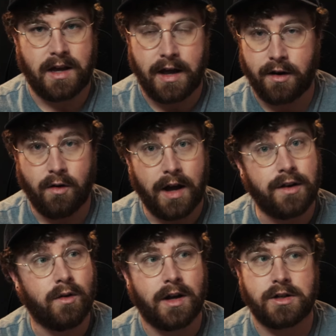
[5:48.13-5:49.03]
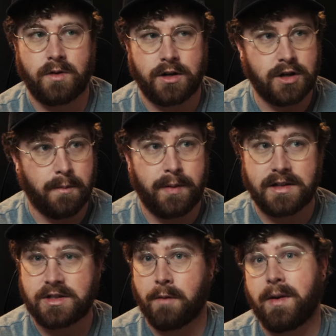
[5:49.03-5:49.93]
I know I do. I just want to jump in,
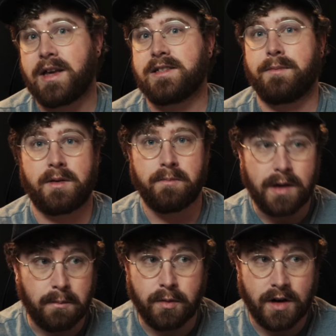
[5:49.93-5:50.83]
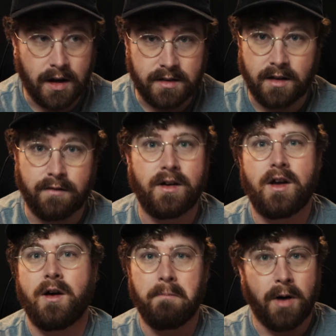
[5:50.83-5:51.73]
start making something, being productive,
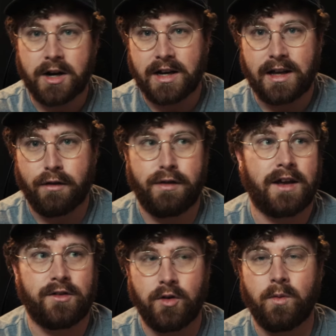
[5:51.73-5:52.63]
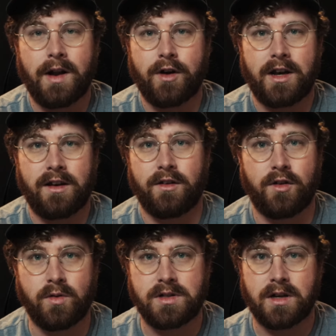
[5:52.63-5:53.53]
marketing a thing, doing whatever I need to
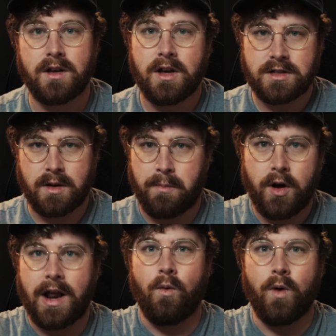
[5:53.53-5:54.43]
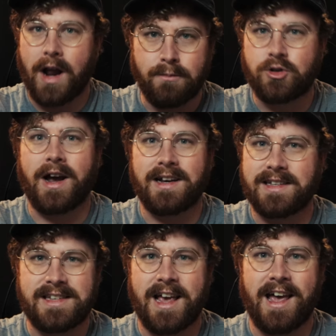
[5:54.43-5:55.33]
do to put out what I'm trying to
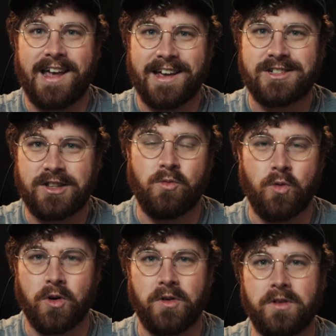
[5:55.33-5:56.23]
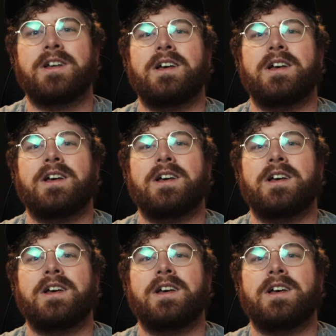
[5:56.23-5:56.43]
say into the world.